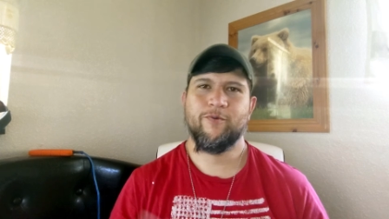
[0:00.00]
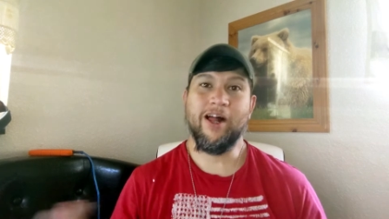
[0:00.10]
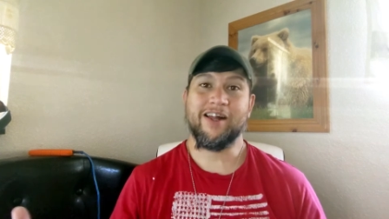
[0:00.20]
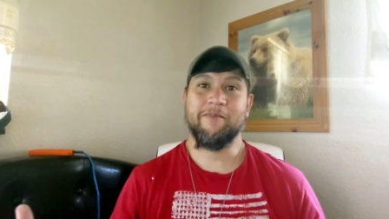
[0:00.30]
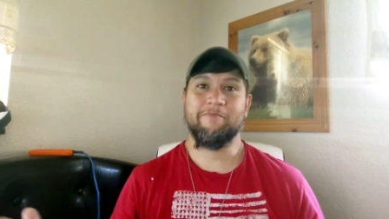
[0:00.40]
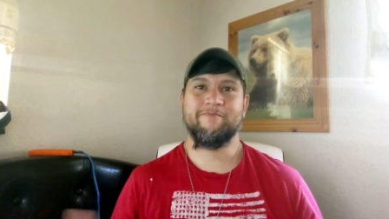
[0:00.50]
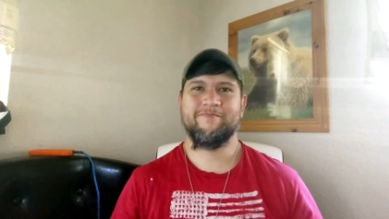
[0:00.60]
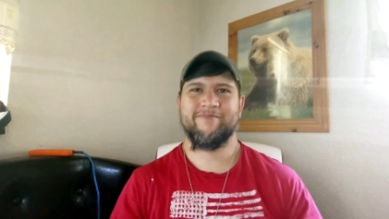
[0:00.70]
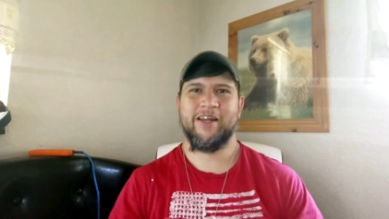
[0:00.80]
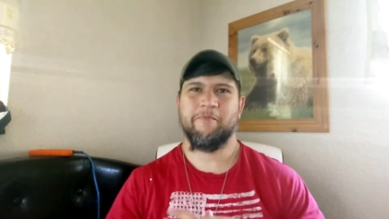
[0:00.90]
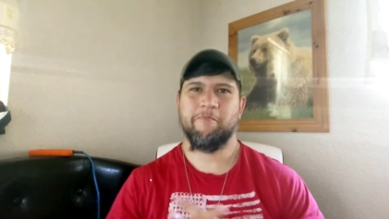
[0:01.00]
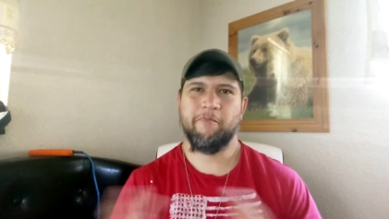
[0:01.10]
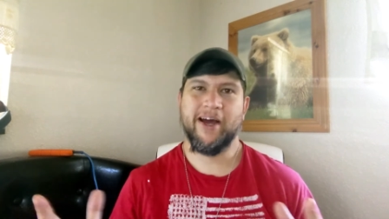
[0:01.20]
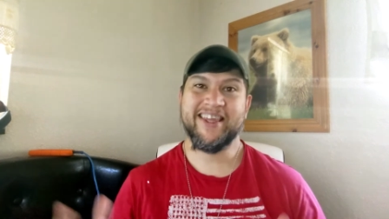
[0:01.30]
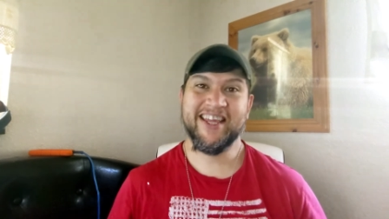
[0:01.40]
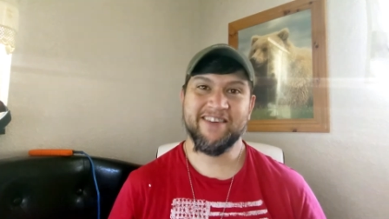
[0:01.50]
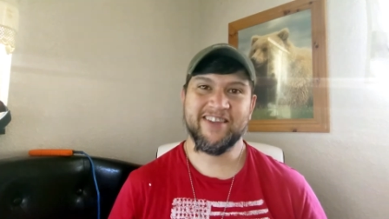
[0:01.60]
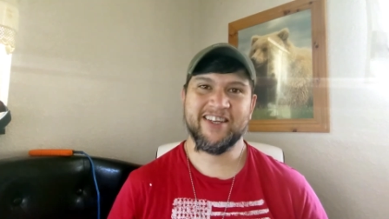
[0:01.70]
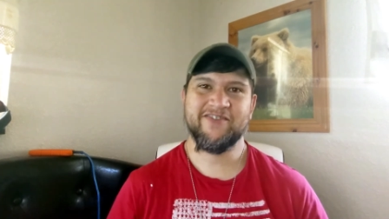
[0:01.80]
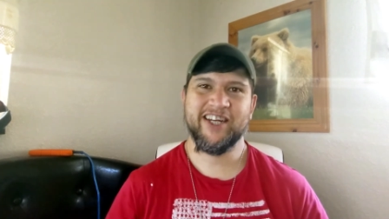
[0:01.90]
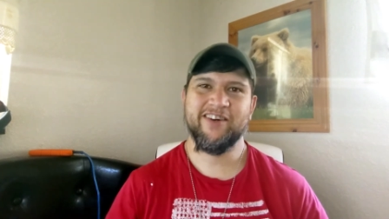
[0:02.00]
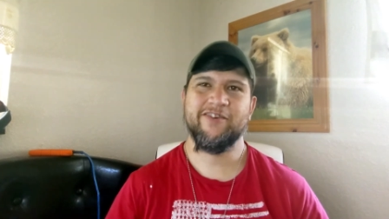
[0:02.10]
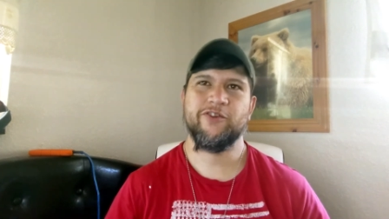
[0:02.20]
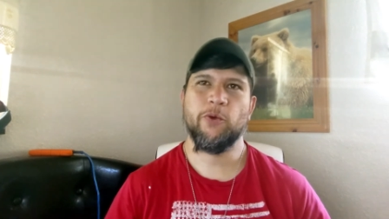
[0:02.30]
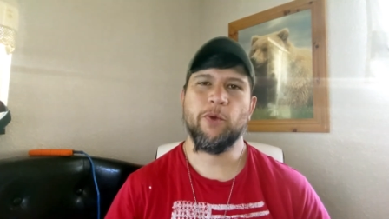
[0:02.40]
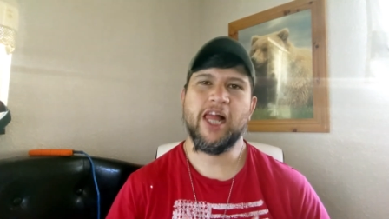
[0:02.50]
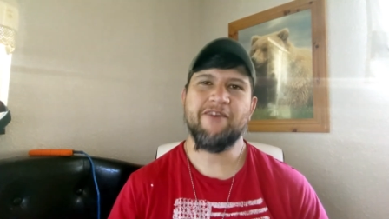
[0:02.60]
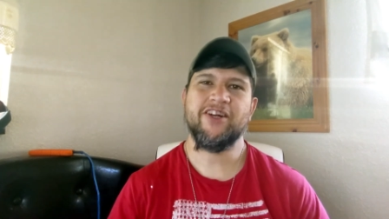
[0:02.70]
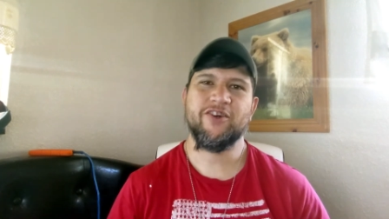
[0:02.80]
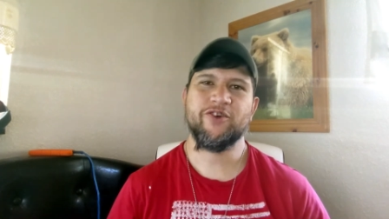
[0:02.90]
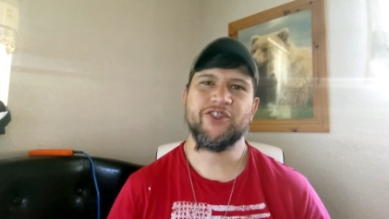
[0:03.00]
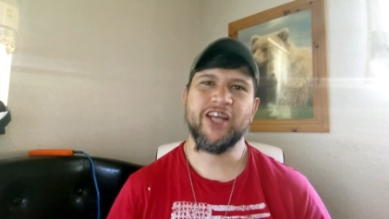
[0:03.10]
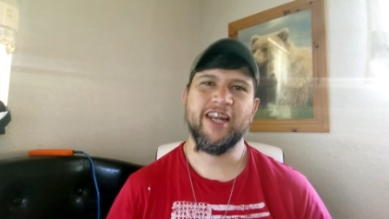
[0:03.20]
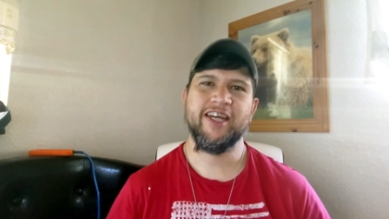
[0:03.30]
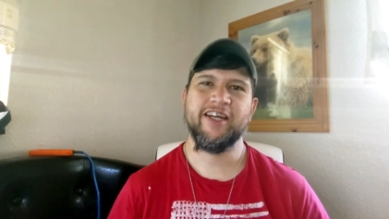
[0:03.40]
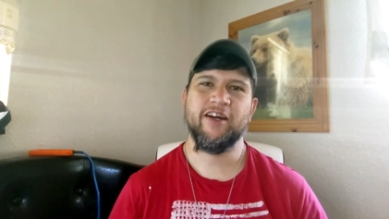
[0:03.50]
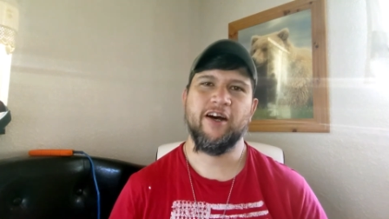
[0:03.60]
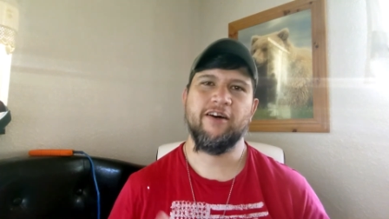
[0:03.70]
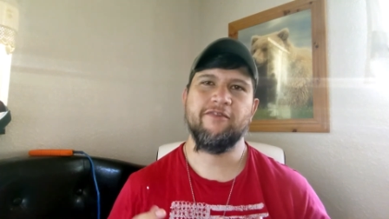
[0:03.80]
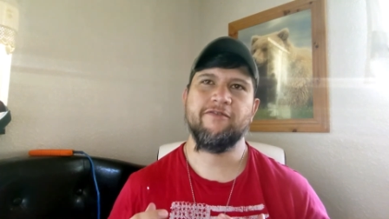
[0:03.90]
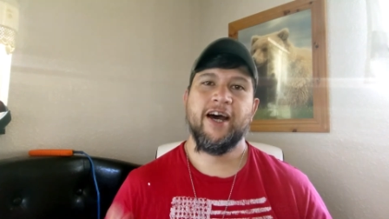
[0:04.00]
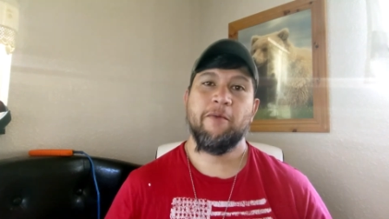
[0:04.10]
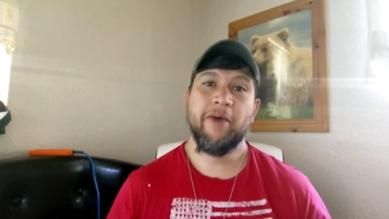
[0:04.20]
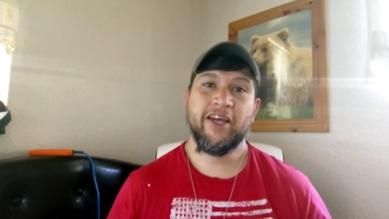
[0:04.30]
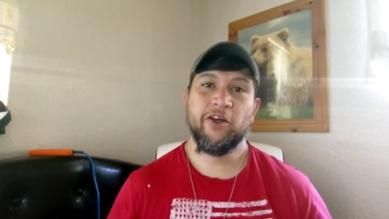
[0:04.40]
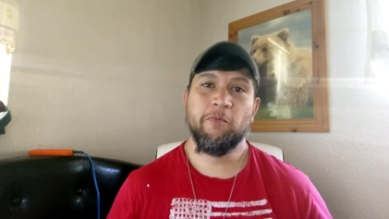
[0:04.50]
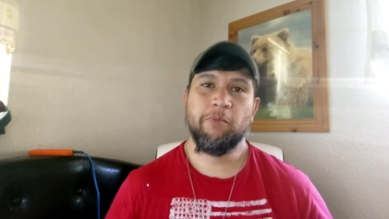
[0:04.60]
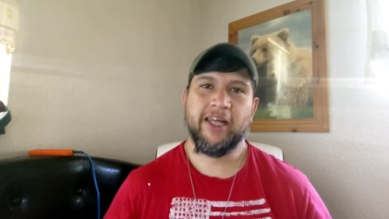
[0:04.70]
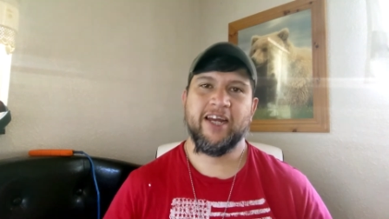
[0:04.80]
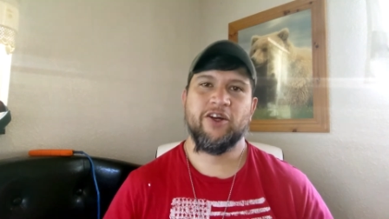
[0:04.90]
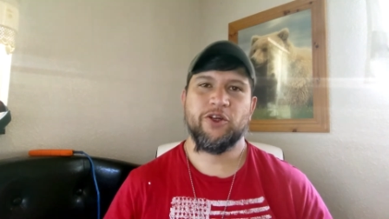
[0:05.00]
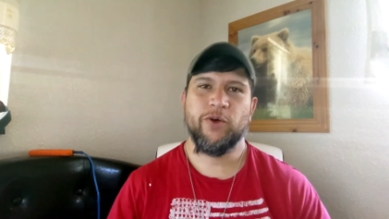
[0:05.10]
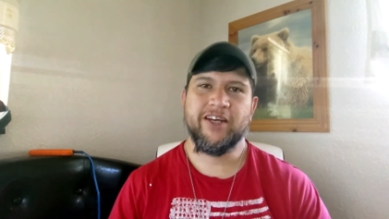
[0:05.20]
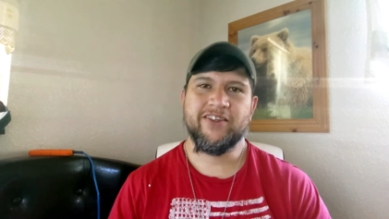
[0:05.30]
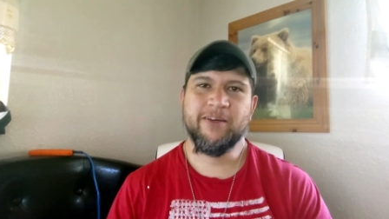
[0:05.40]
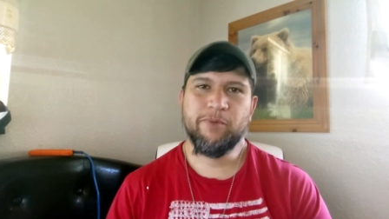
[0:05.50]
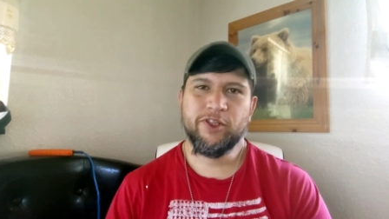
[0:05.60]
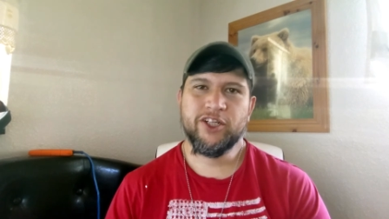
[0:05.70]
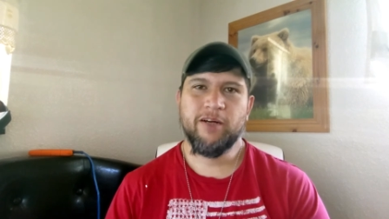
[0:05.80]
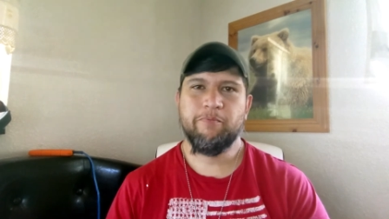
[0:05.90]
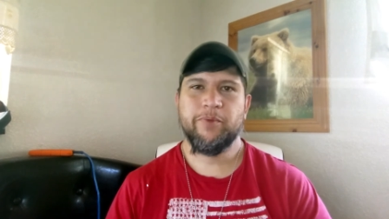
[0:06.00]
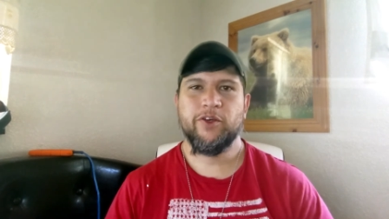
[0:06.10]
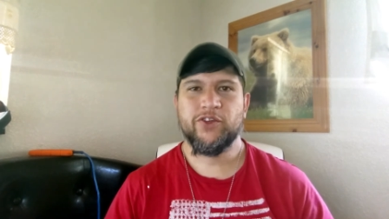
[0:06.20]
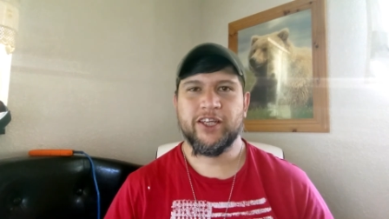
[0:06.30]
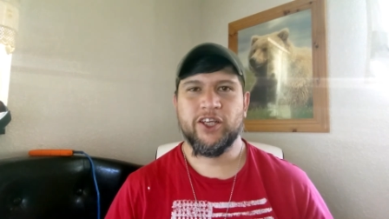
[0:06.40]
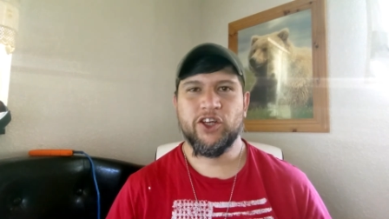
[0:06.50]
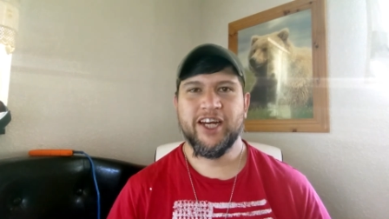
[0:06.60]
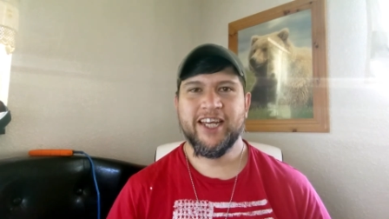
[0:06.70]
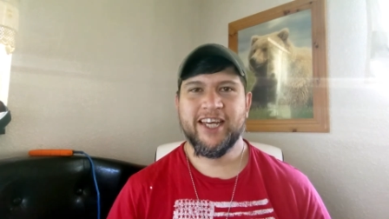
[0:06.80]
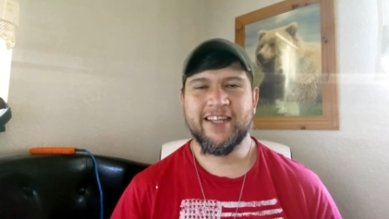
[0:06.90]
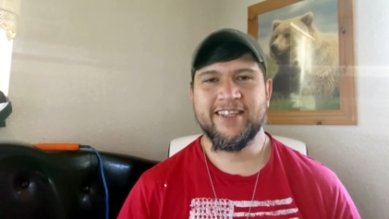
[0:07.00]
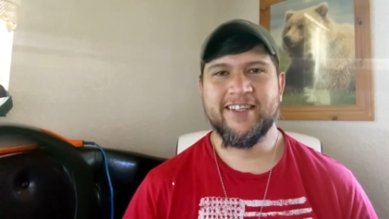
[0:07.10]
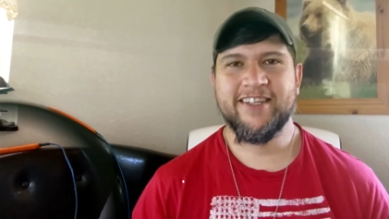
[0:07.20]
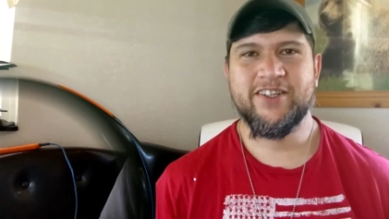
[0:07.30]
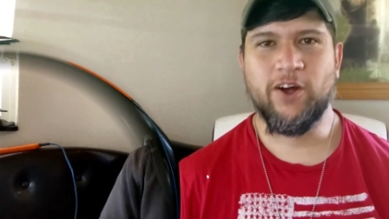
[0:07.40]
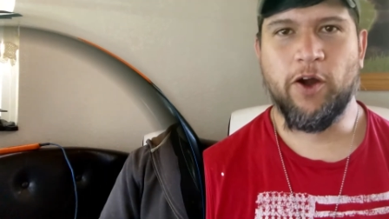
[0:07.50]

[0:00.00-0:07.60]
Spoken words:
Welcome, and by the end of this video you will have an understanding of how to make your player do a simple jump using Unity and C#.